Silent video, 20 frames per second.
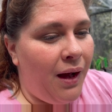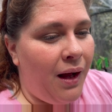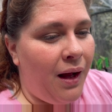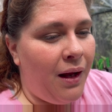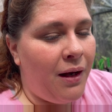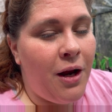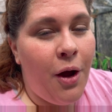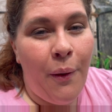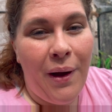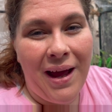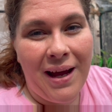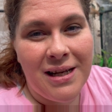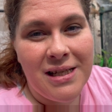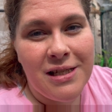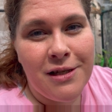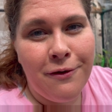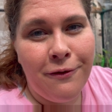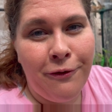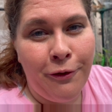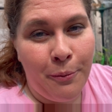no
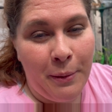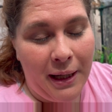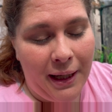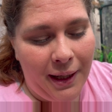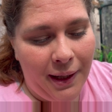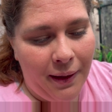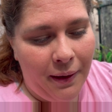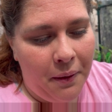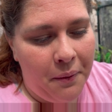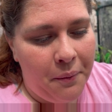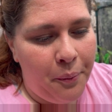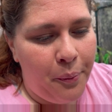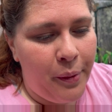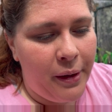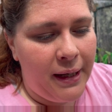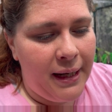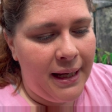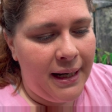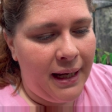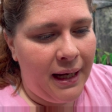eggs for me.
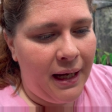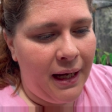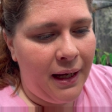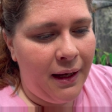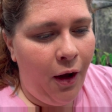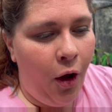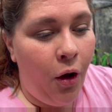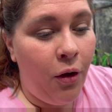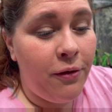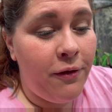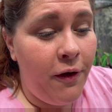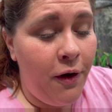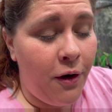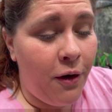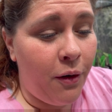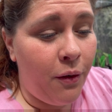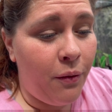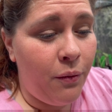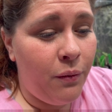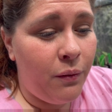But
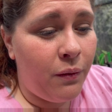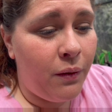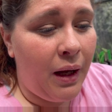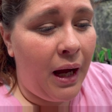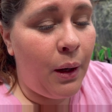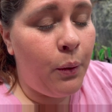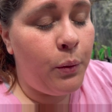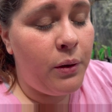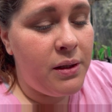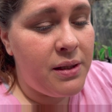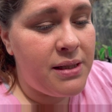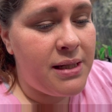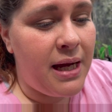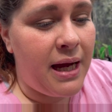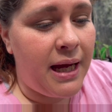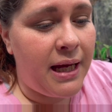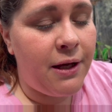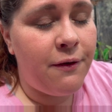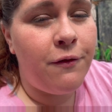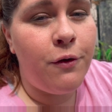although I will
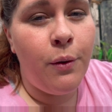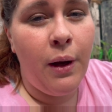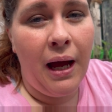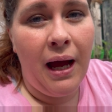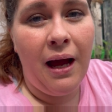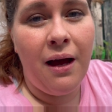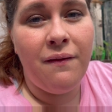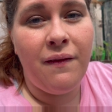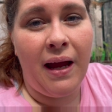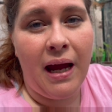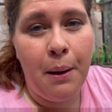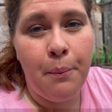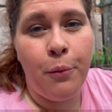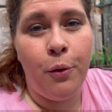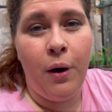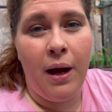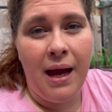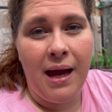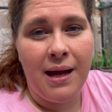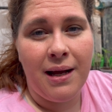say, if you have
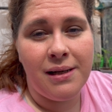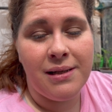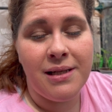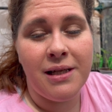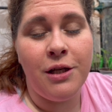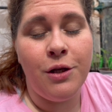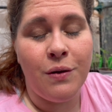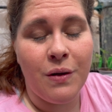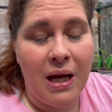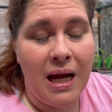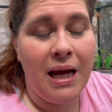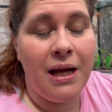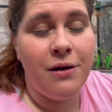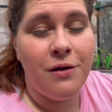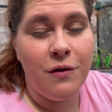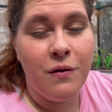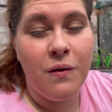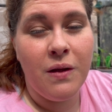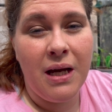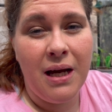ample eggs and you can
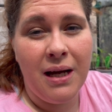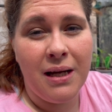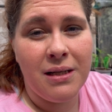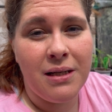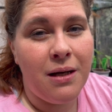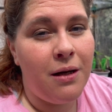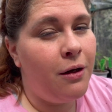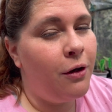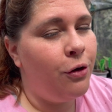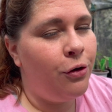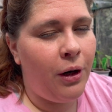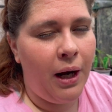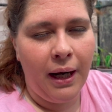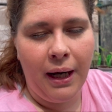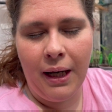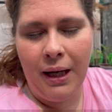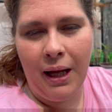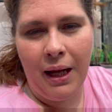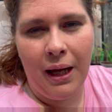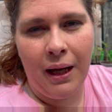do that,
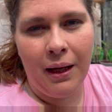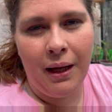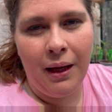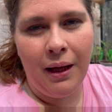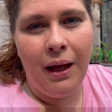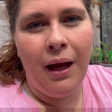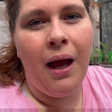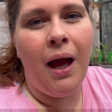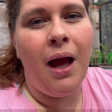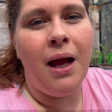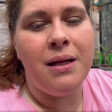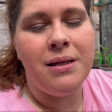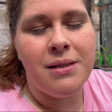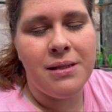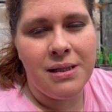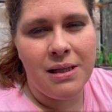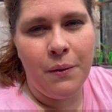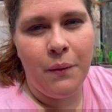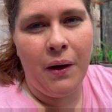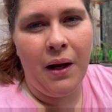crack an egg,
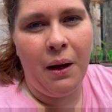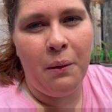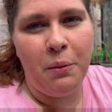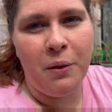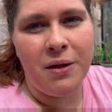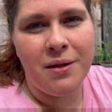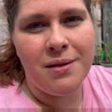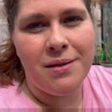see what happens.